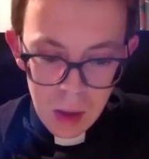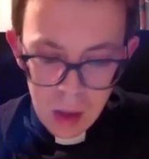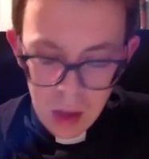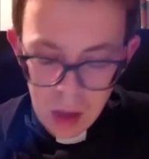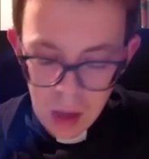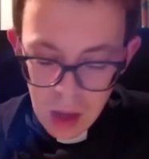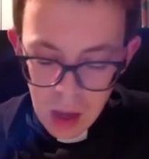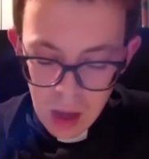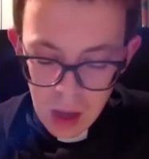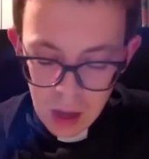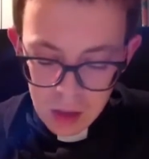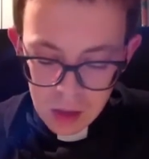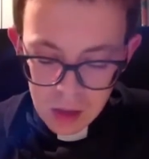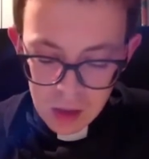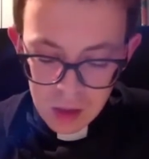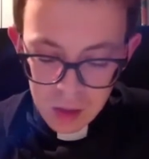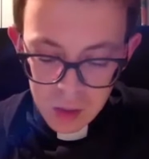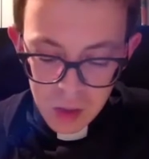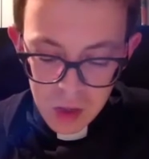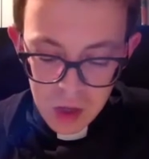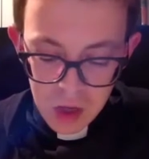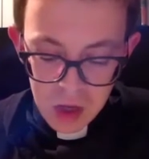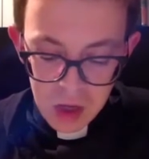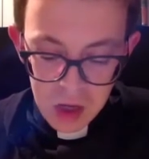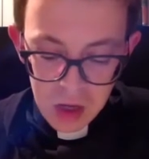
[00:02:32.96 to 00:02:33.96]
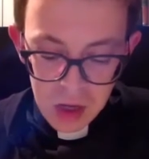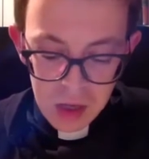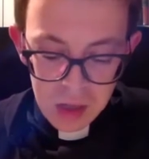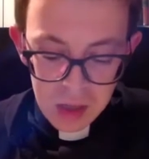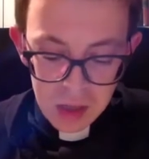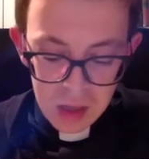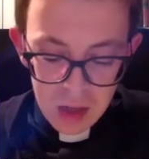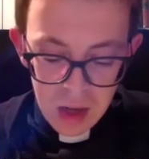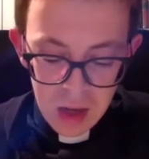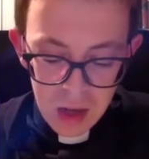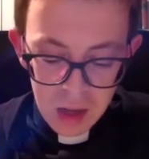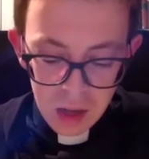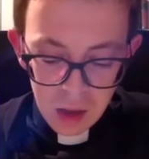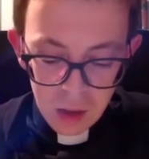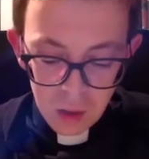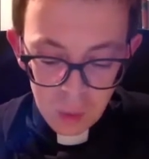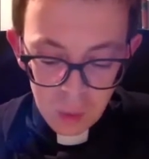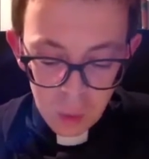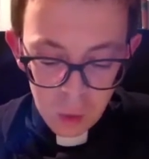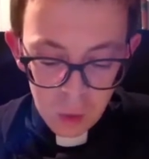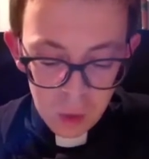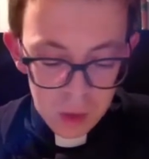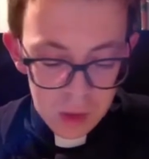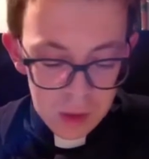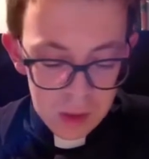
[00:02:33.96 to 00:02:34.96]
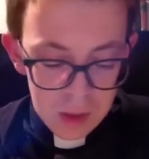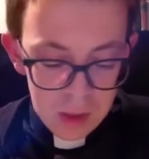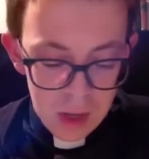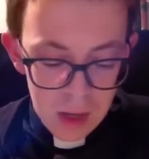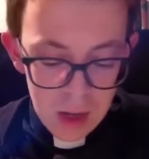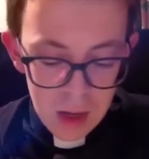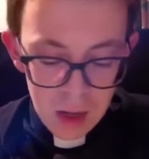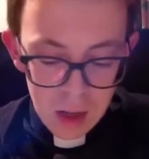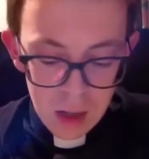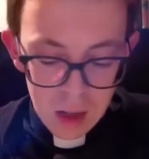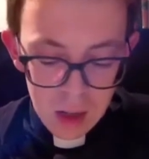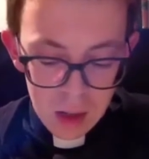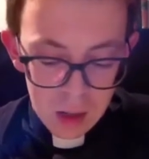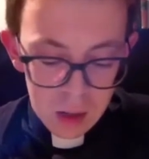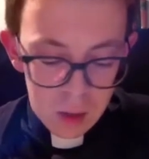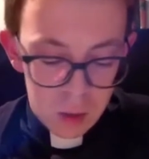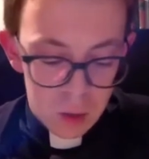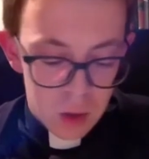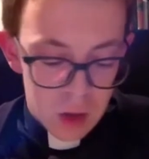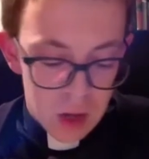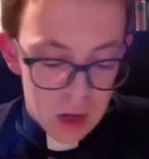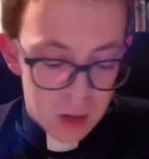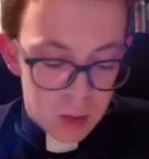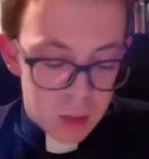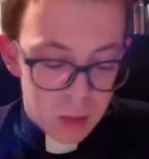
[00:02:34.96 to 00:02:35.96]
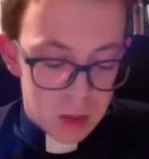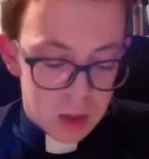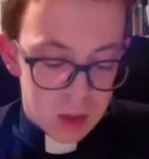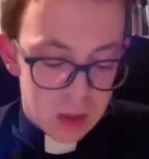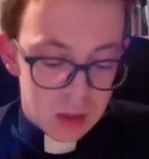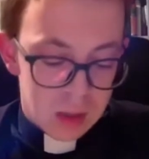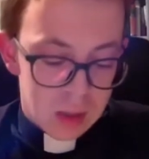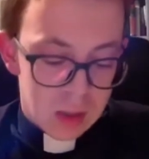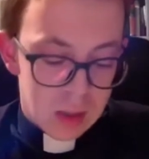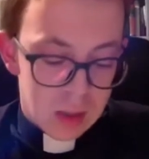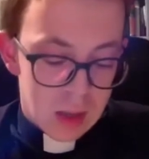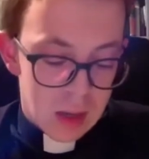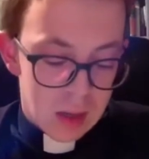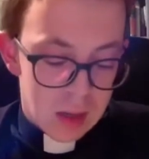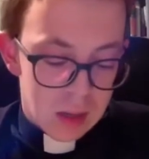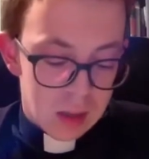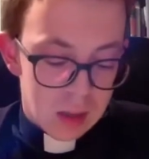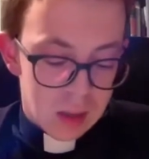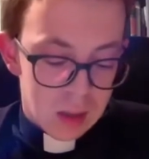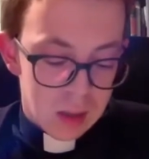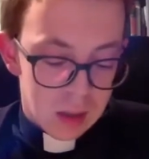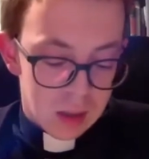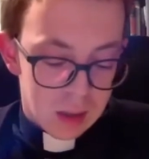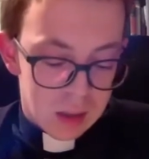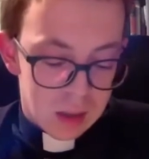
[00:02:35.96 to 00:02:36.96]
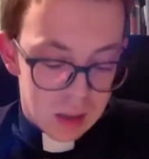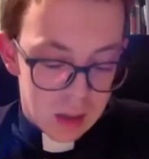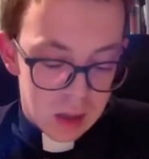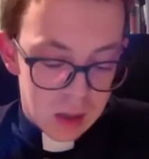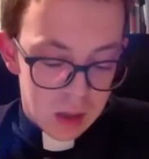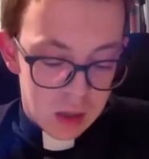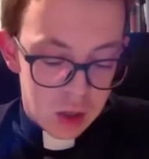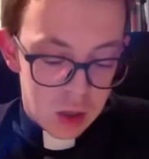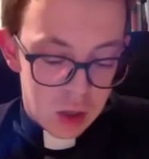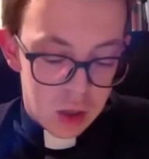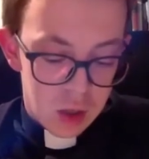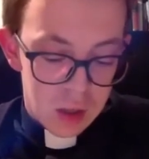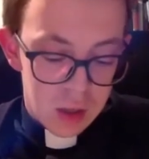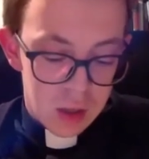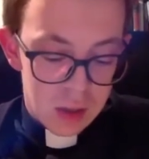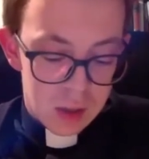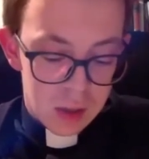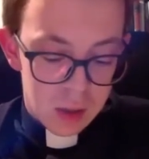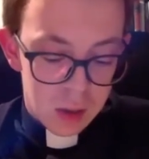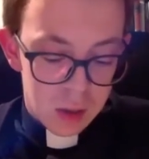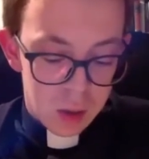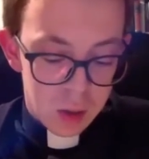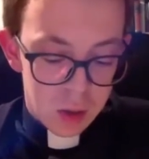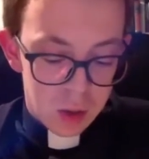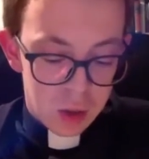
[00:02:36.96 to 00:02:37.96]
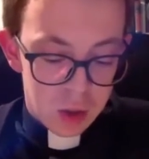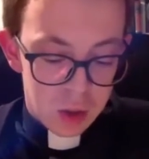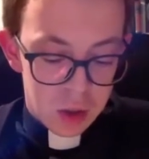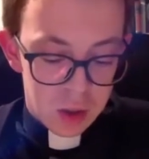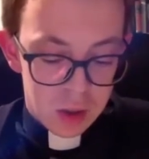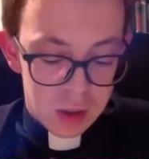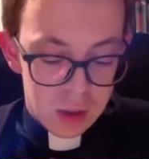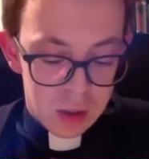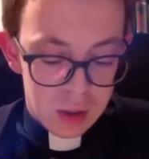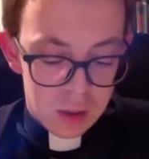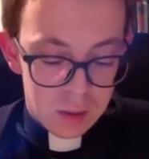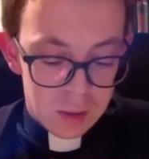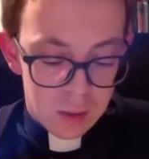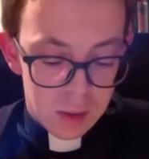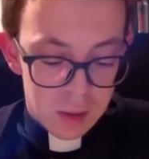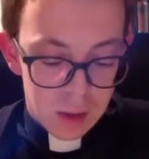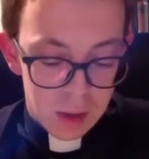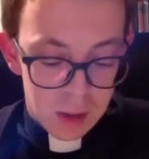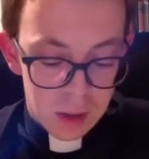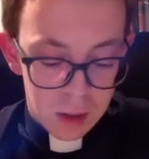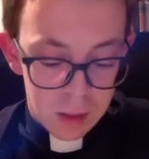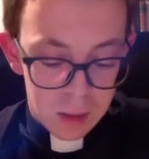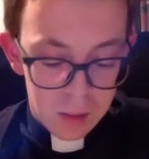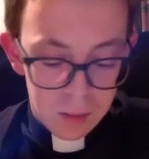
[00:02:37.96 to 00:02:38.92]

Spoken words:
Assmann in his later work said that to label this text as such is unjustified.